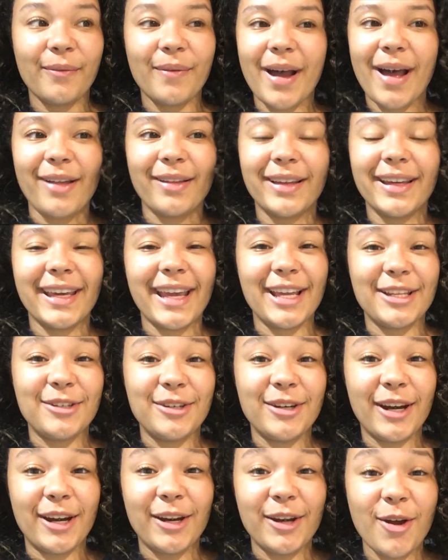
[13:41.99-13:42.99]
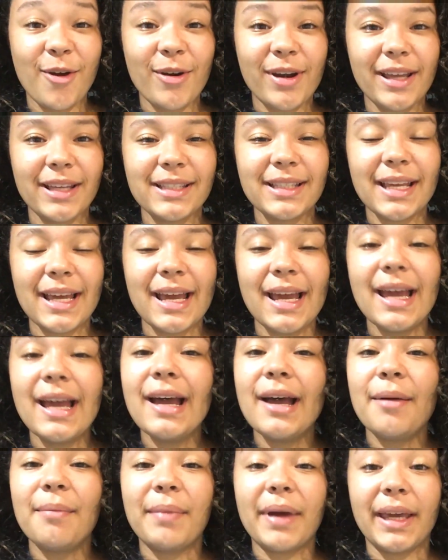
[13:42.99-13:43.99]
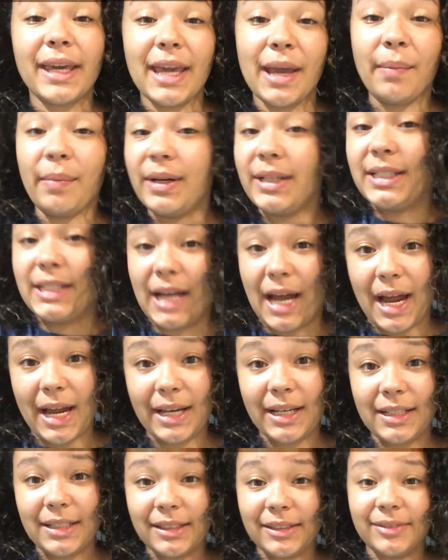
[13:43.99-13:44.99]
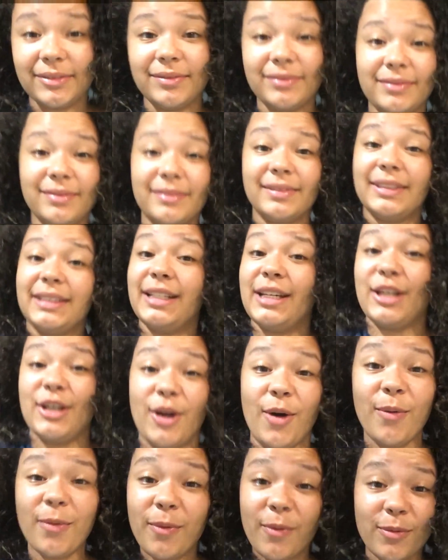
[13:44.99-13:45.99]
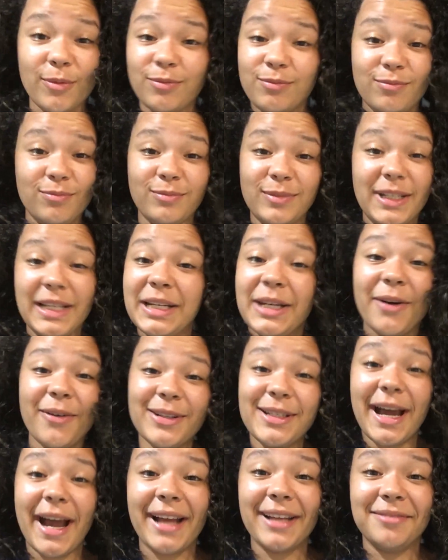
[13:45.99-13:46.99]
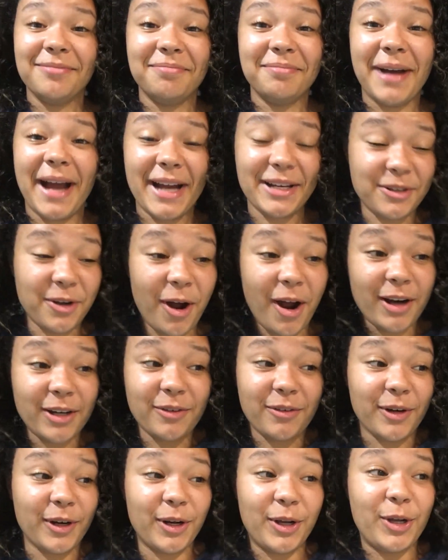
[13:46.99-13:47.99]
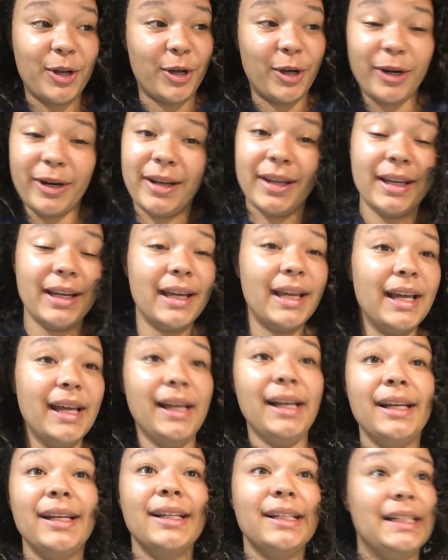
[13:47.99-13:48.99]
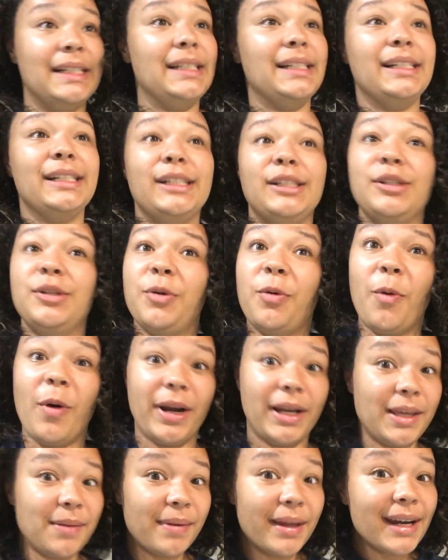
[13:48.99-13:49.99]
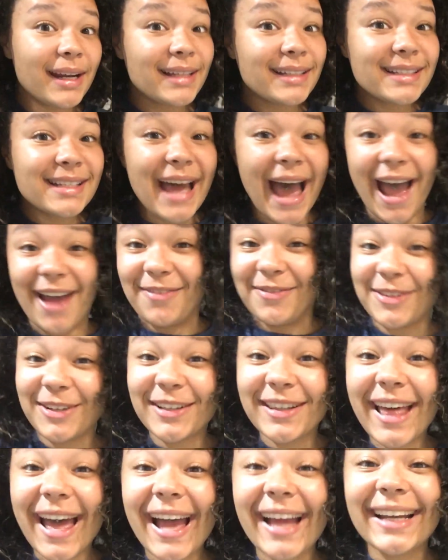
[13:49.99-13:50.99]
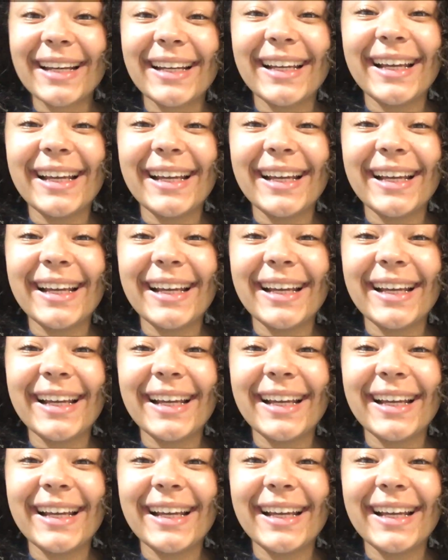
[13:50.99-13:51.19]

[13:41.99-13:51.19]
Well, in case you didn't notice, my camera died. Didn't know it died. I talked for a good 20 minutes after that.